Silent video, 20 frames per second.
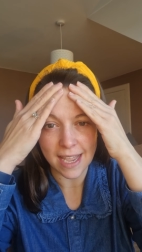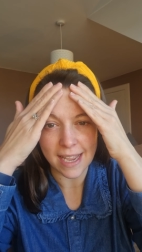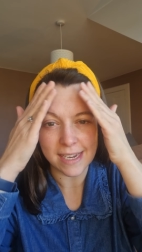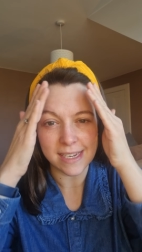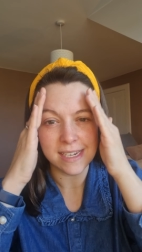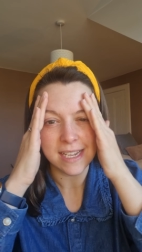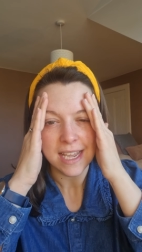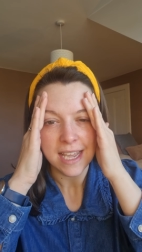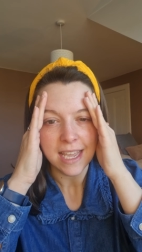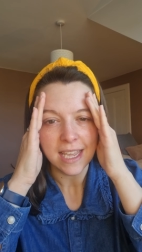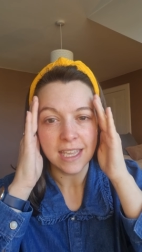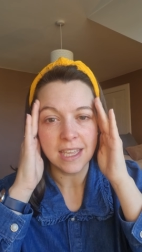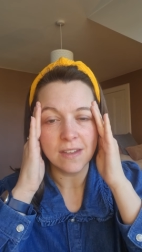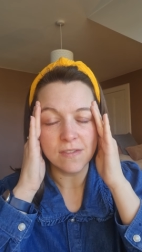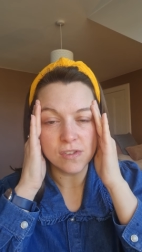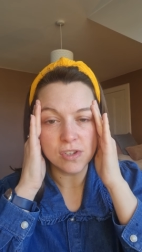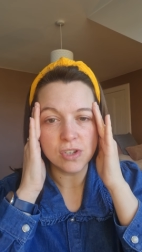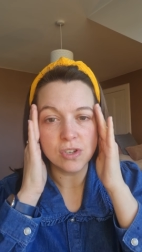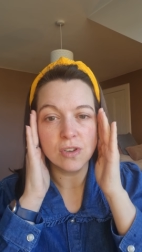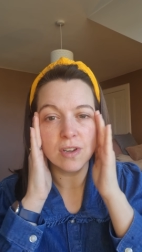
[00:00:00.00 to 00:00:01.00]
and
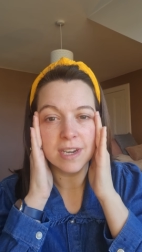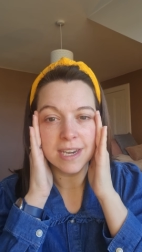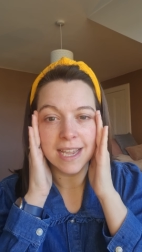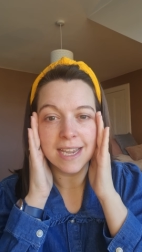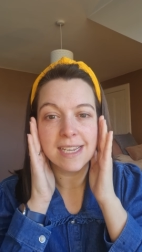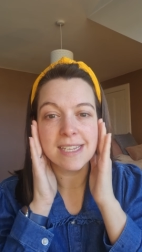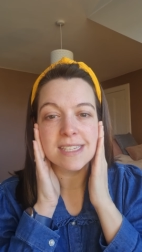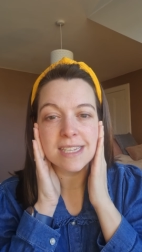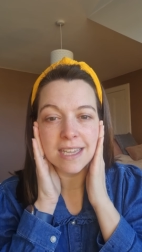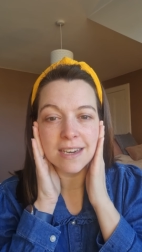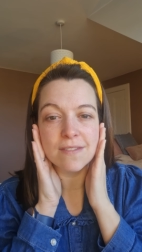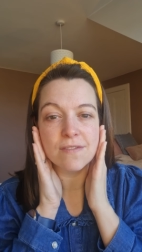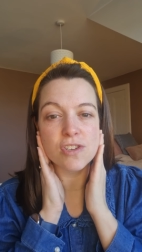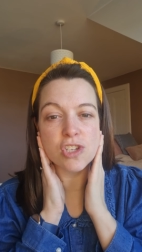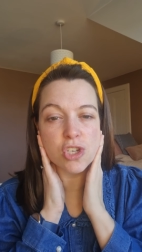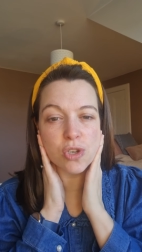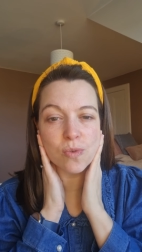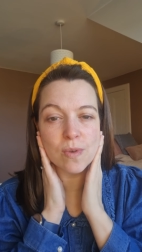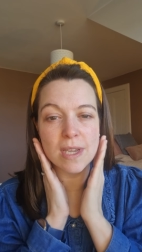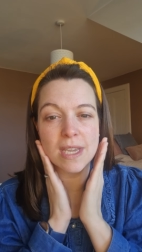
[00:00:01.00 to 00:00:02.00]
gives you a nice kind of
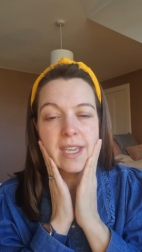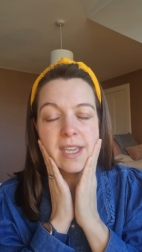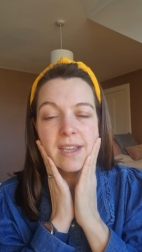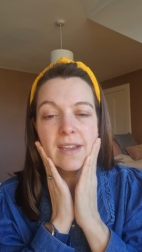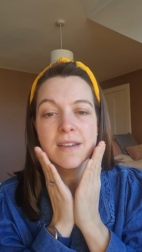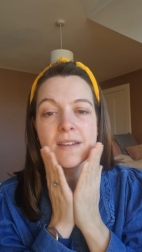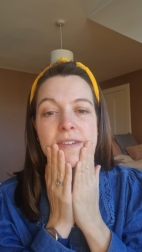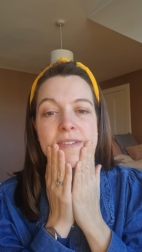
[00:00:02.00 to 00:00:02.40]
dewy